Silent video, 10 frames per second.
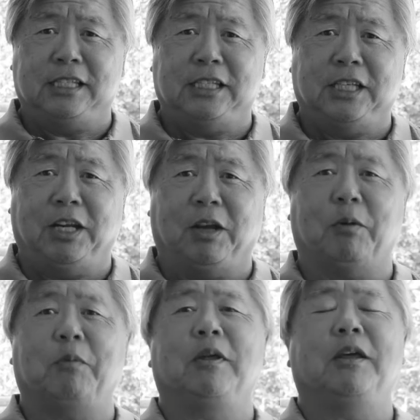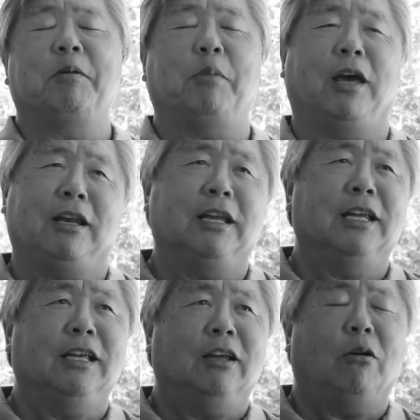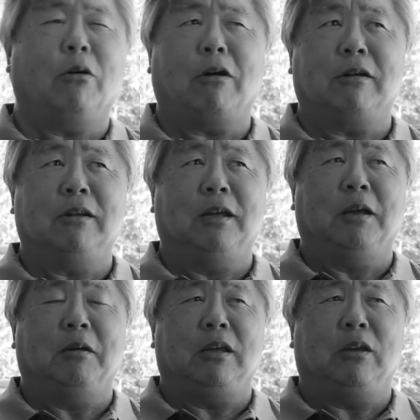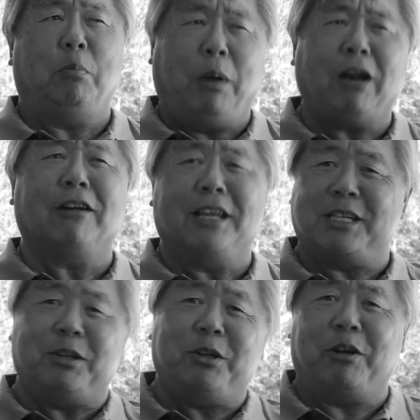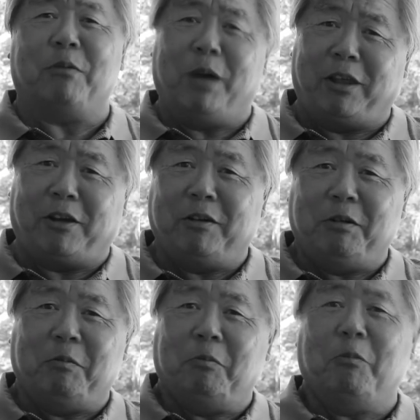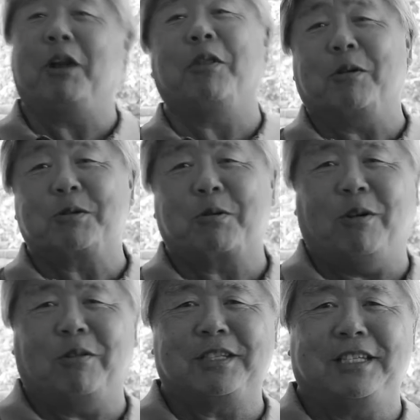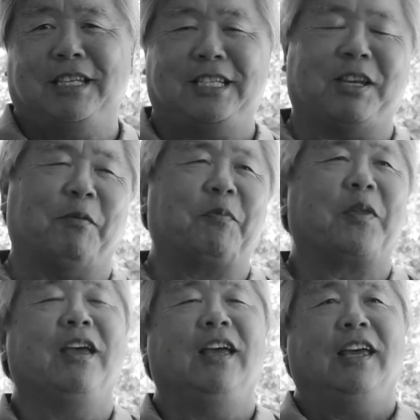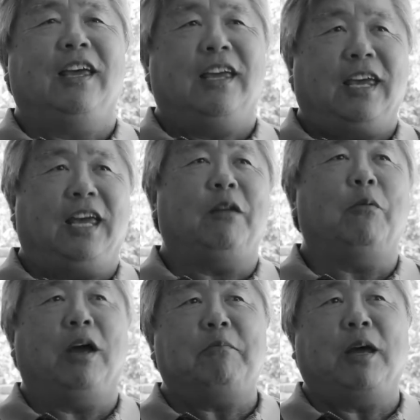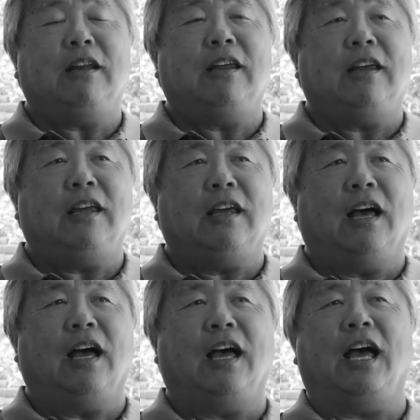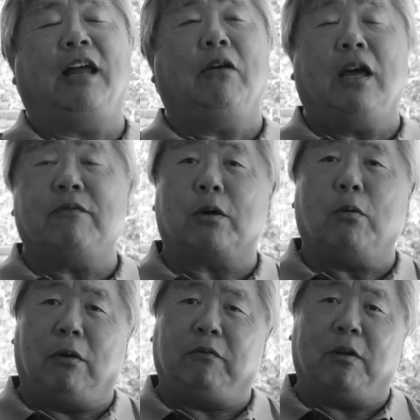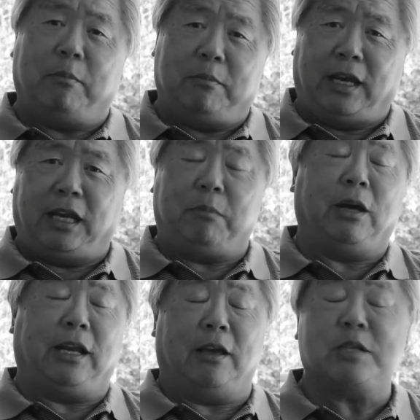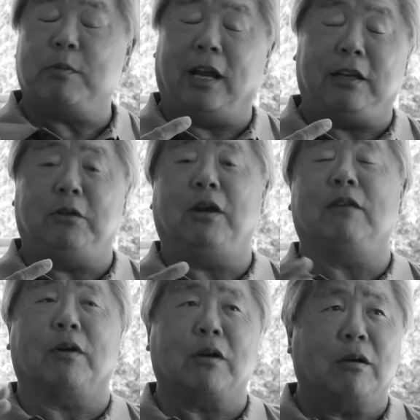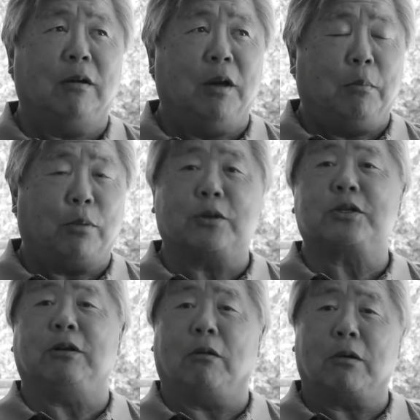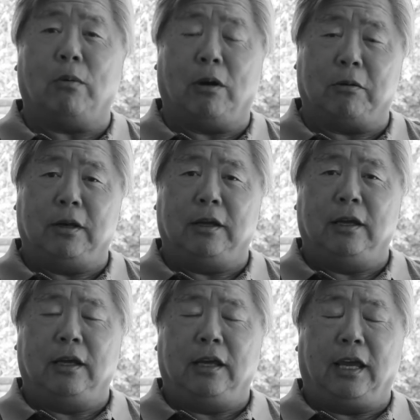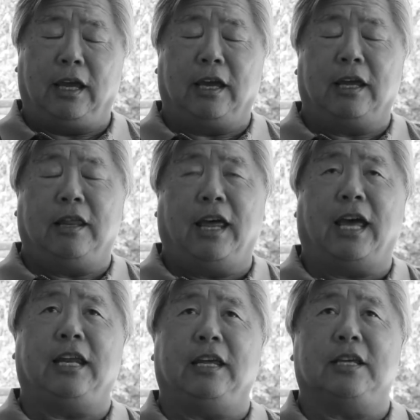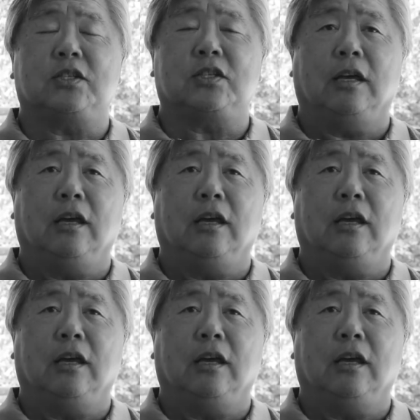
you know, but, or you better listen to your mother, one of those quotes. So, anyway, but I don't have a quote from anybody else, but I do have a personal quote, and that is,